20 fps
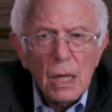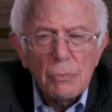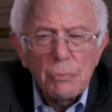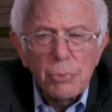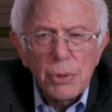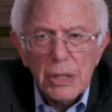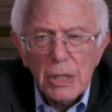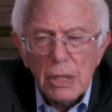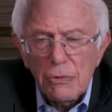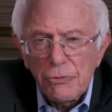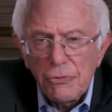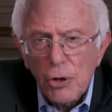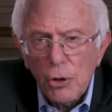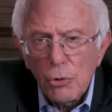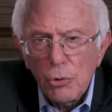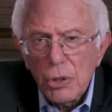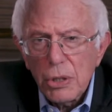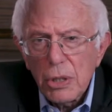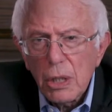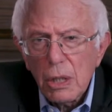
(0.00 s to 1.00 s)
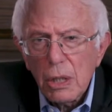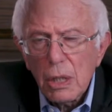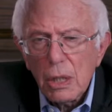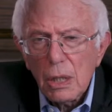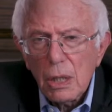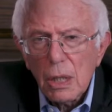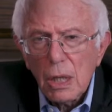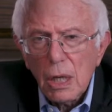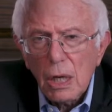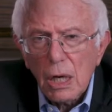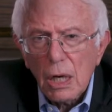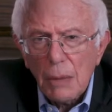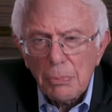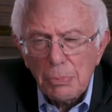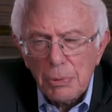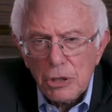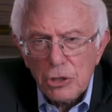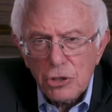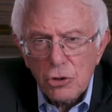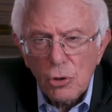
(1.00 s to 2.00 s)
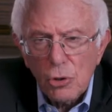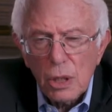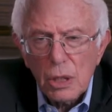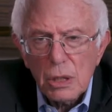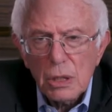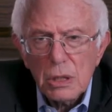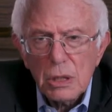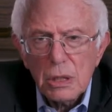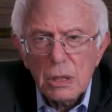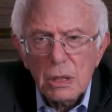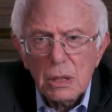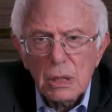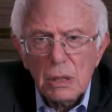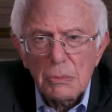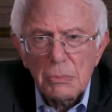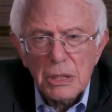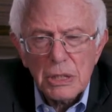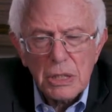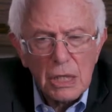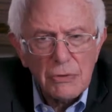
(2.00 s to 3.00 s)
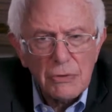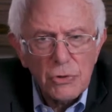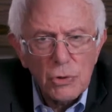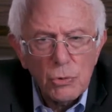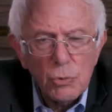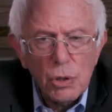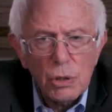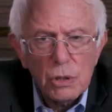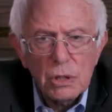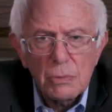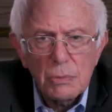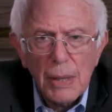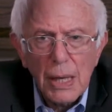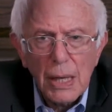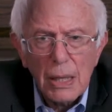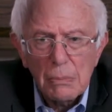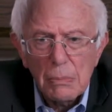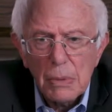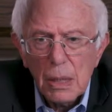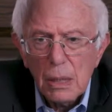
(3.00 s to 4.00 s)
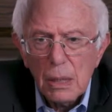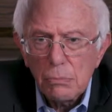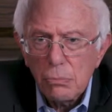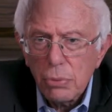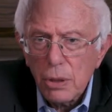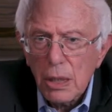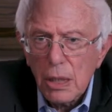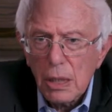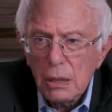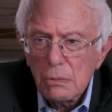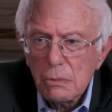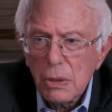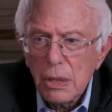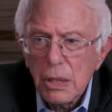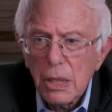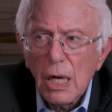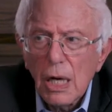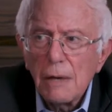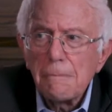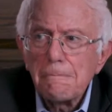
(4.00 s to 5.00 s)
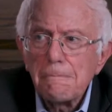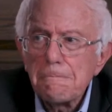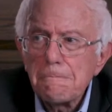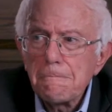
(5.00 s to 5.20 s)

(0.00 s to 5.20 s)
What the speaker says: bringing forward a couple of songs, and let me say a few words about them. Rhea, what do you got?